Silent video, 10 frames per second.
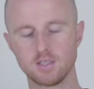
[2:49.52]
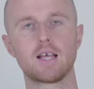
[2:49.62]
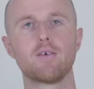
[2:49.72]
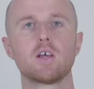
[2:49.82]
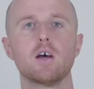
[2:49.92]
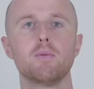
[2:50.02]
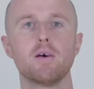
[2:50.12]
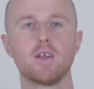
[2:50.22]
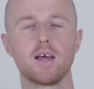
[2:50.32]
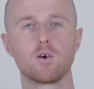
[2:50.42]
Just having it at a
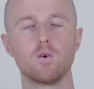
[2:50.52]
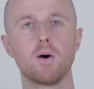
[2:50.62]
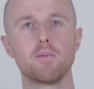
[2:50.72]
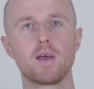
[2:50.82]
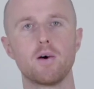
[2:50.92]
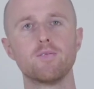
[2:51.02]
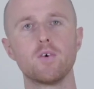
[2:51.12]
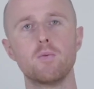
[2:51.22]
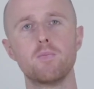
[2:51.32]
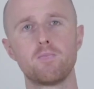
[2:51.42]
bit of an angle might be
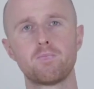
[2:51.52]
helpful.